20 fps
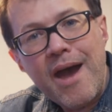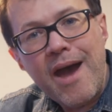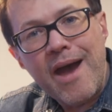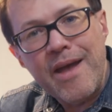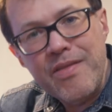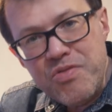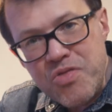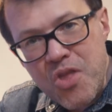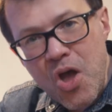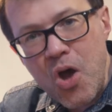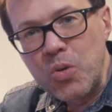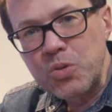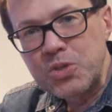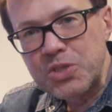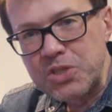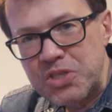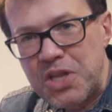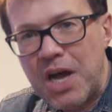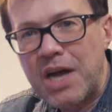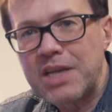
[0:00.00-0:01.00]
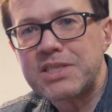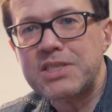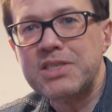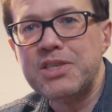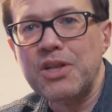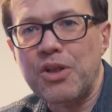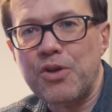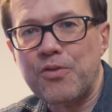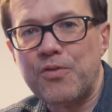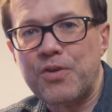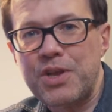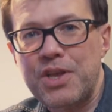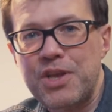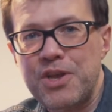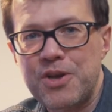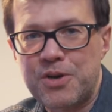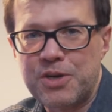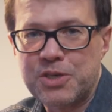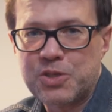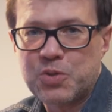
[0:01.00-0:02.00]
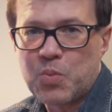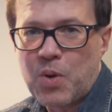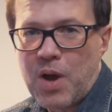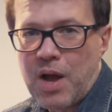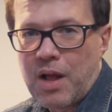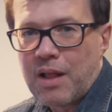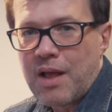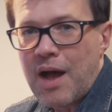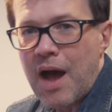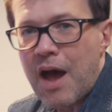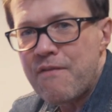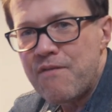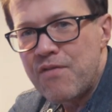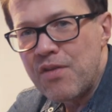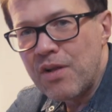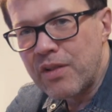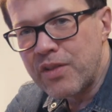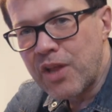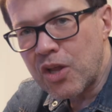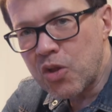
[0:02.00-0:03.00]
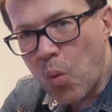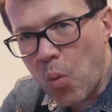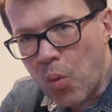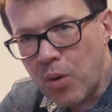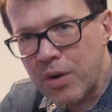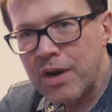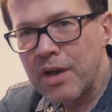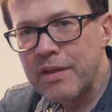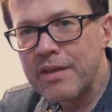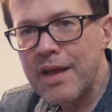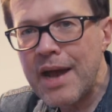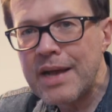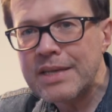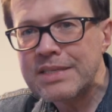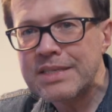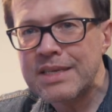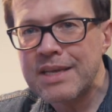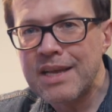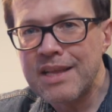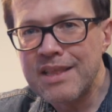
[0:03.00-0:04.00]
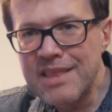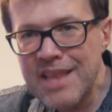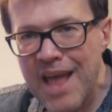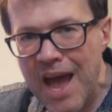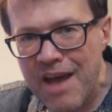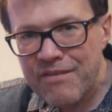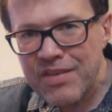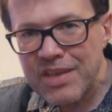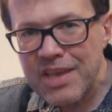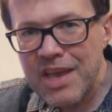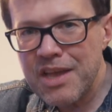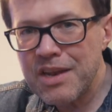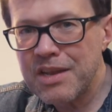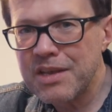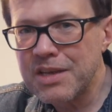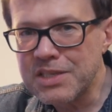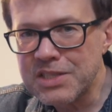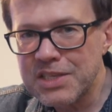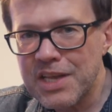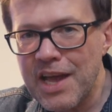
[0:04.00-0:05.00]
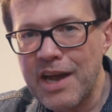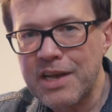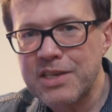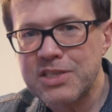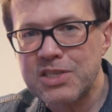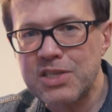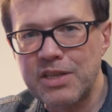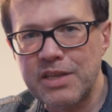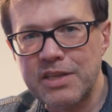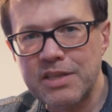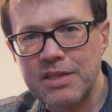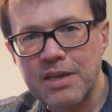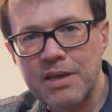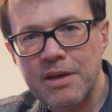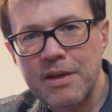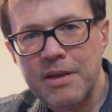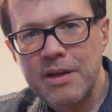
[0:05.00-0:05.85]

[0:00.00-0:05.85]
And Notes does deliver here as well. I feel that organizing and navigating is excellent.